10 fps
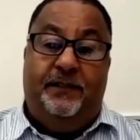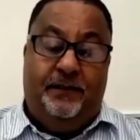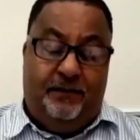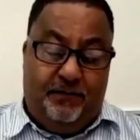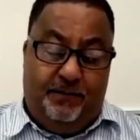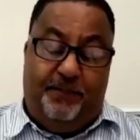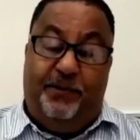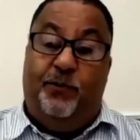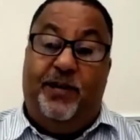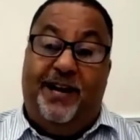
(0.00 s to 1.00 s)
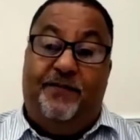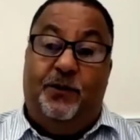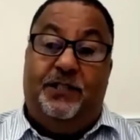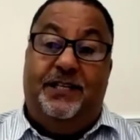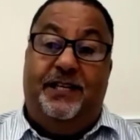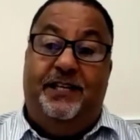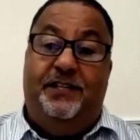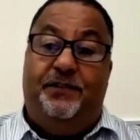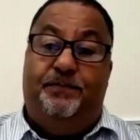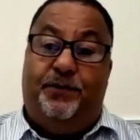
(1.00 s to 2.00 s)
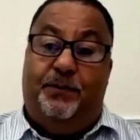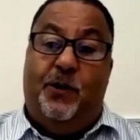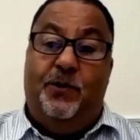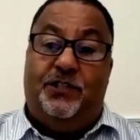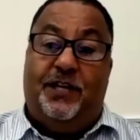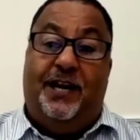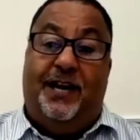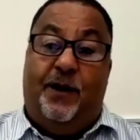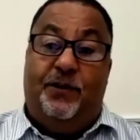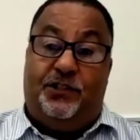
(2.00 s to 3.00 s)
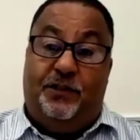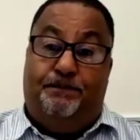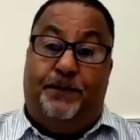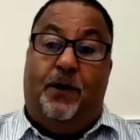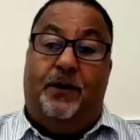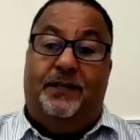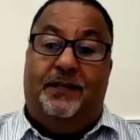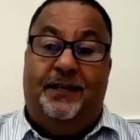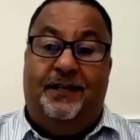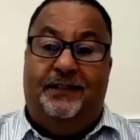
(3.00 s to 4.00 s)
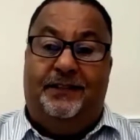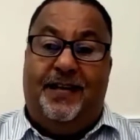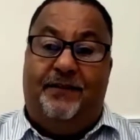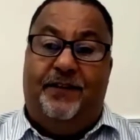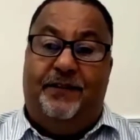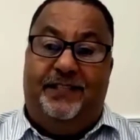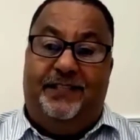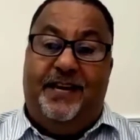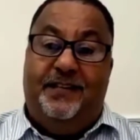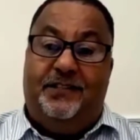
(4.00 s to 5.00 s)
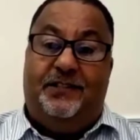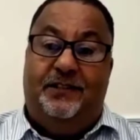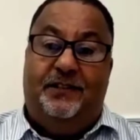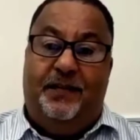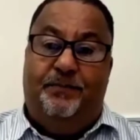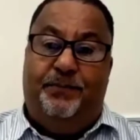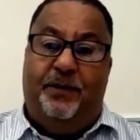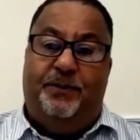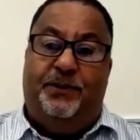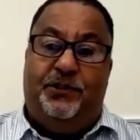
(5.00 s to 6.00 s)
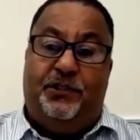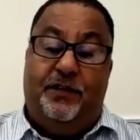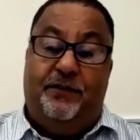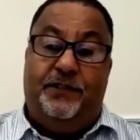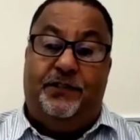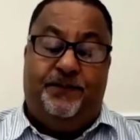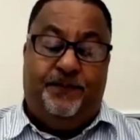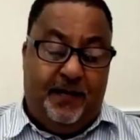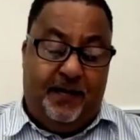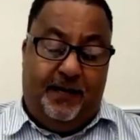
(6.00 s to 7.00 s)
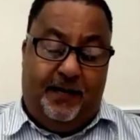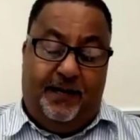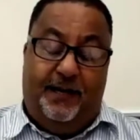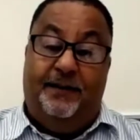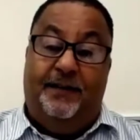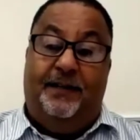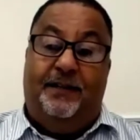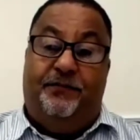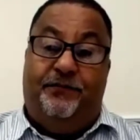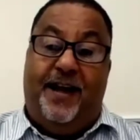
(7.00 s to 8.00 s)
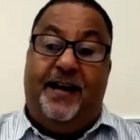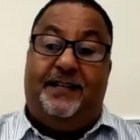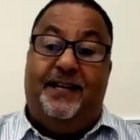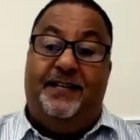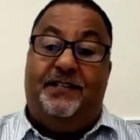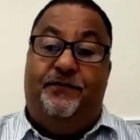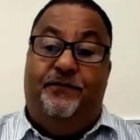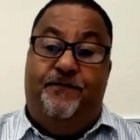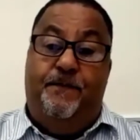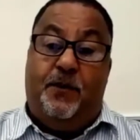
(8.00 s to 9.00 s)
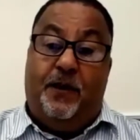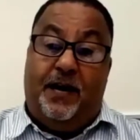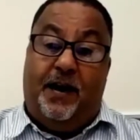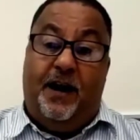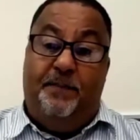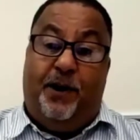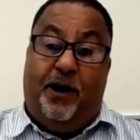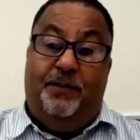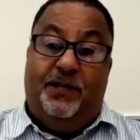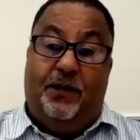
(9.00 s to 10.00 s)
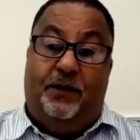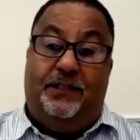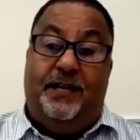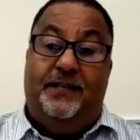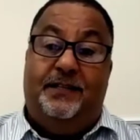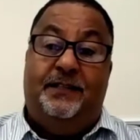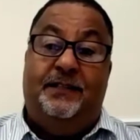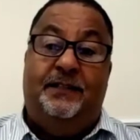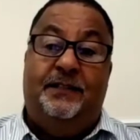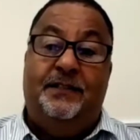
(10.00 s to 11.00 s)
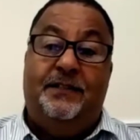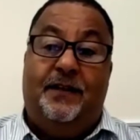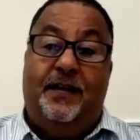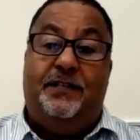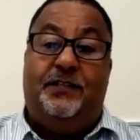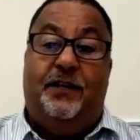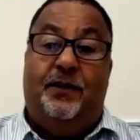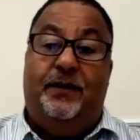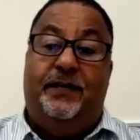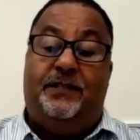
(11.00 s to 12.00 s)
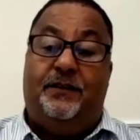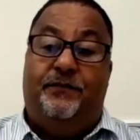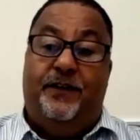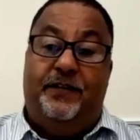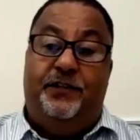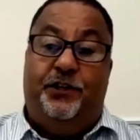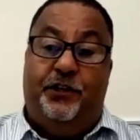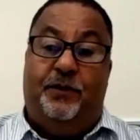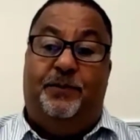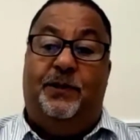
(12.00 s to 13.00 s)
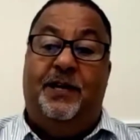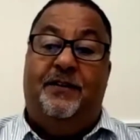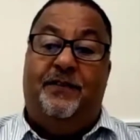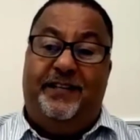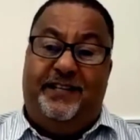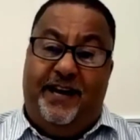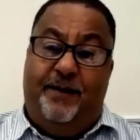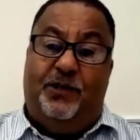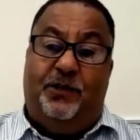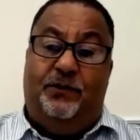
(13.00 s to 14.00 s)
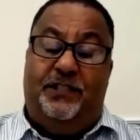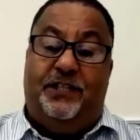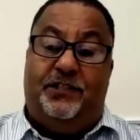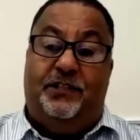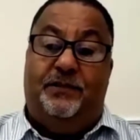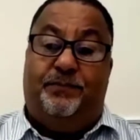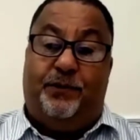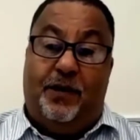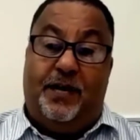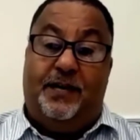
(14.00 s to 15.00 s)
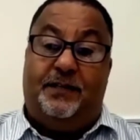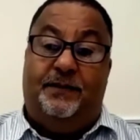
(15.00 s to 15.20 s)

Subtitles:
remembering we have those adhesion promoters that allow us to bond to that very dense, impermeable surface. The fact that it's got high polymer content, right? So it's a very durable, very chemical resistant product.